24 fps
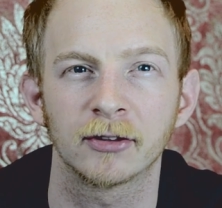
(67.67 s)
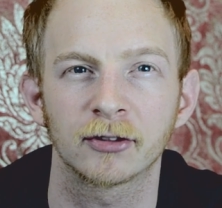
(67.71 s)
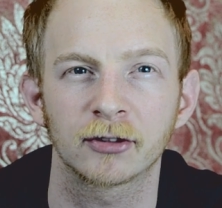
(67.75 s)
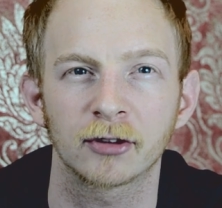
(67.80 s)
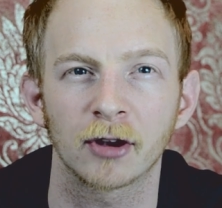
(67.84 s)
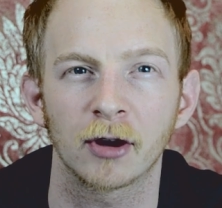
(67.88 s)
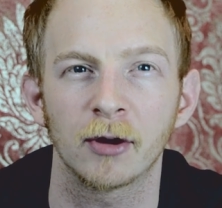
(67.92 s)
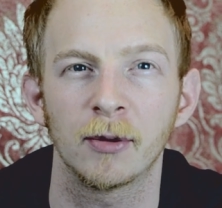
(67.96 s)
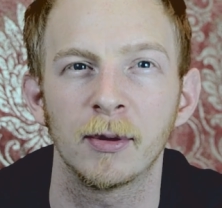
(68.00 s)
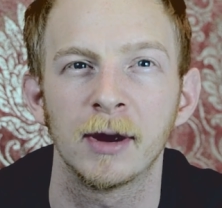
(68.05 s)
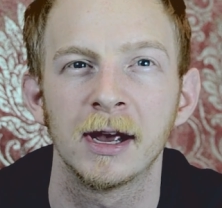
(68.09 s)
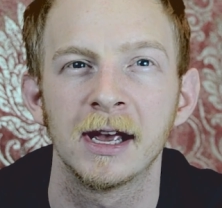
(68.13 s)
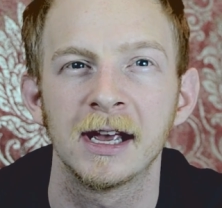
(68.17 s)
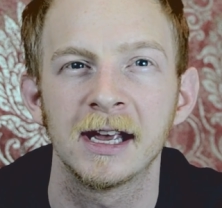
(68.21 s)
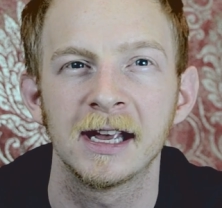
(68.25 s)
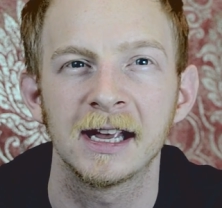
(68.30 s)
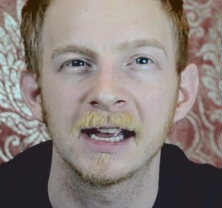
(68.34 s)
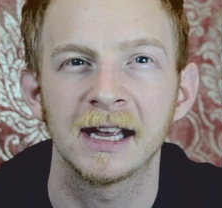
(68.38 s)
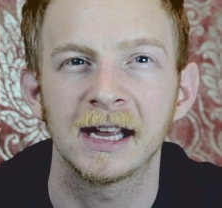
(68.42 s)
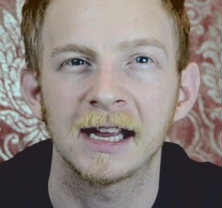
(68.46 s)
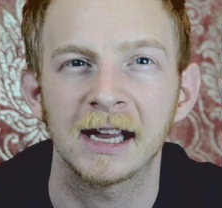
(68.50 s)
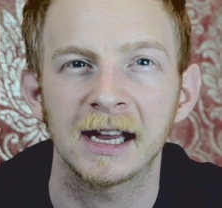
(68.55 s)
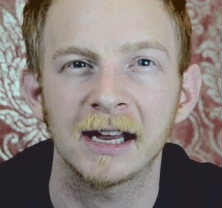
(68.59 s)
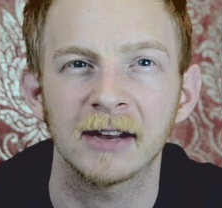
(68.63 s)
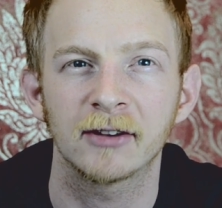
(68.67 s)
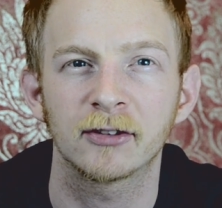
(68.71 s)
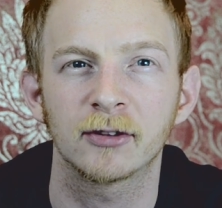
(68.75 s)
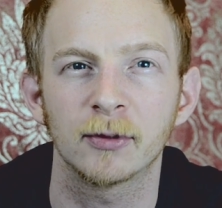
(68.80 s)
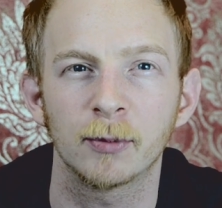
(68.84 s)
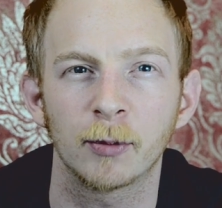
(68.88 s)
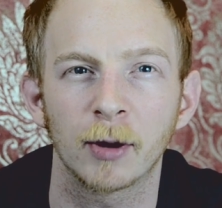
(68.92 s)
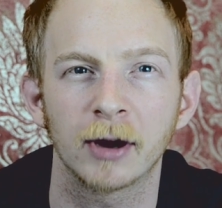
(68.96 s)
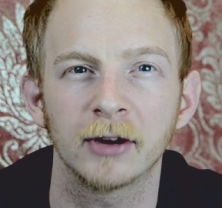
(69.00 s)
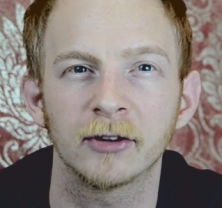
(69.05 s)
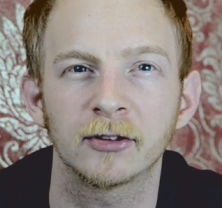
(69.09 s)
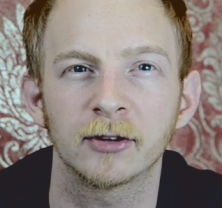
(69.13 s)
So here's
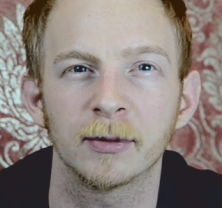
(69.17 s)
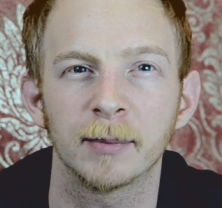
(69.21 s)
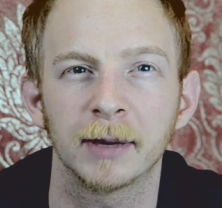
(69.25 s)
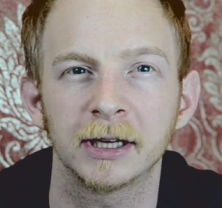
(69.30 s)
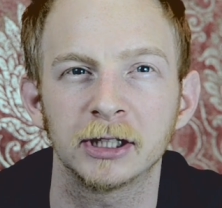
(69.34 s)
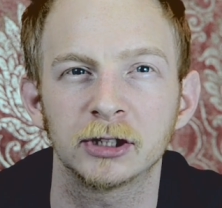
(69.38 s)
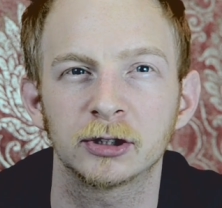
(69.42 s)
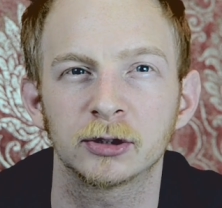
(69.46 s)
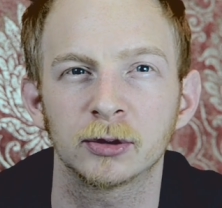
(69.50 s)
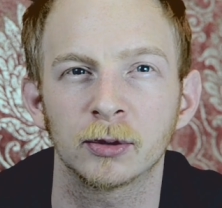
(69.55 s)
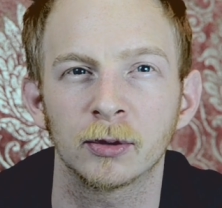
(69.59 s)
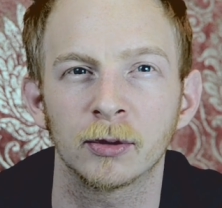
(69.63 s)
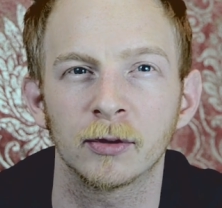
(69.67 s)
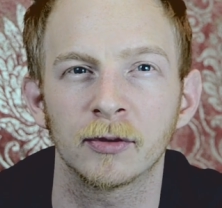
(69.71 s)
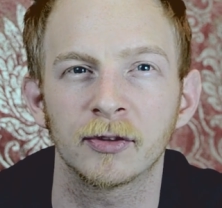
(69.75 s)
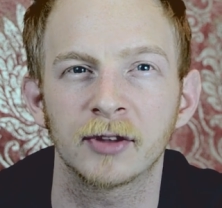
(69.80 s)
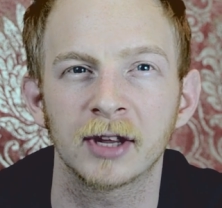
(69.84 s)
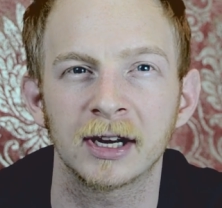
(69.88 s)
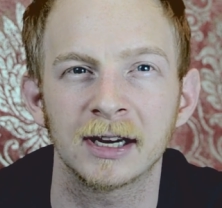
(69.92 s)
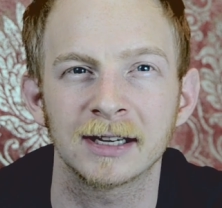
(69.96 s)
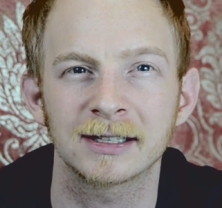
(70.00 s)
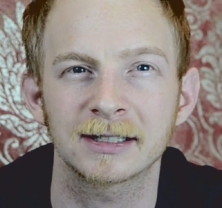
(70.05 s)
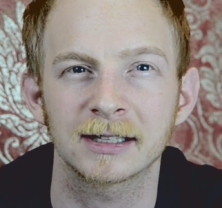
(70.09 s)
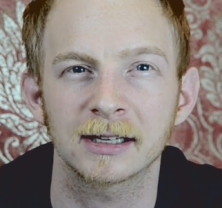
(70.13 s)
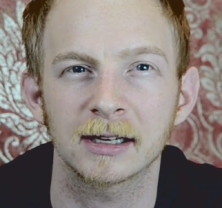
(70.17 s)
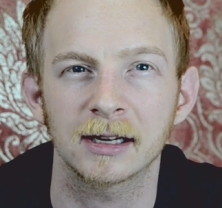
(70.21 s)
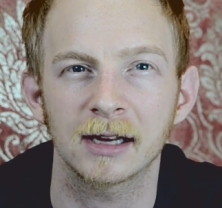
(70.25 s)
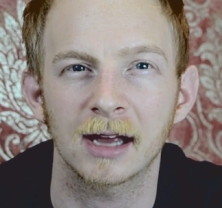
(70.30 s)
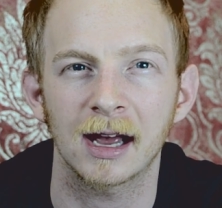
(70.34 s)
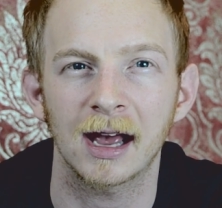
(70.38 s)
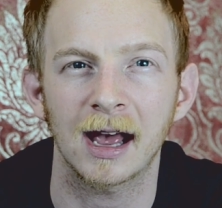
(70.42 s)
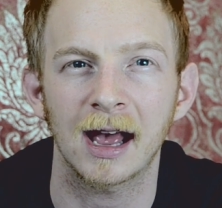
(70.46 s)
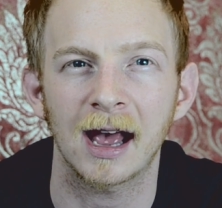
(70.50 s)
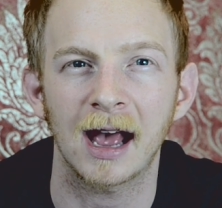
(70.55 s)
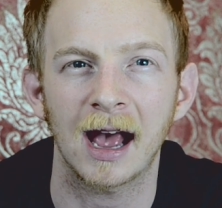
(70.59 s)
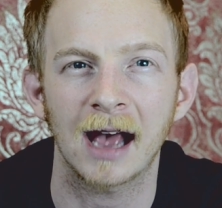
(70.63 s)
some ways to make sure that it's
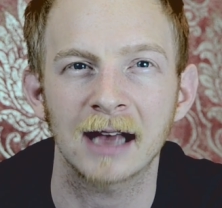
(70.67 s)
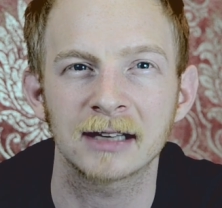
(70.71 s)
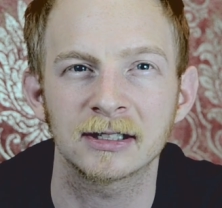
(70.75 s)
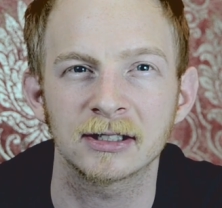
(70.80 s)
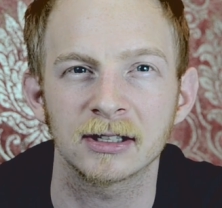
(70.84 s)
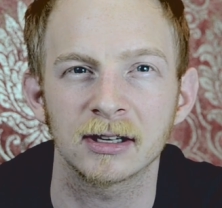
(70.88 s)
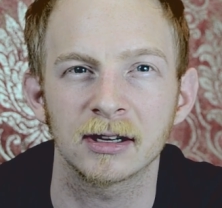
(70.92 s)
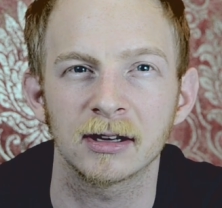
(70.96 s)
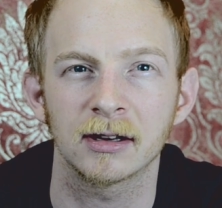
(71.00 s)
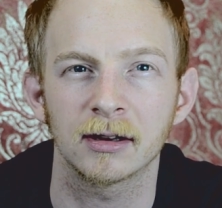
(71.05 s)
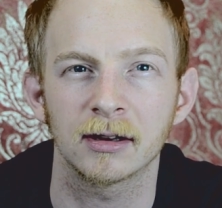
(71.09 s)
as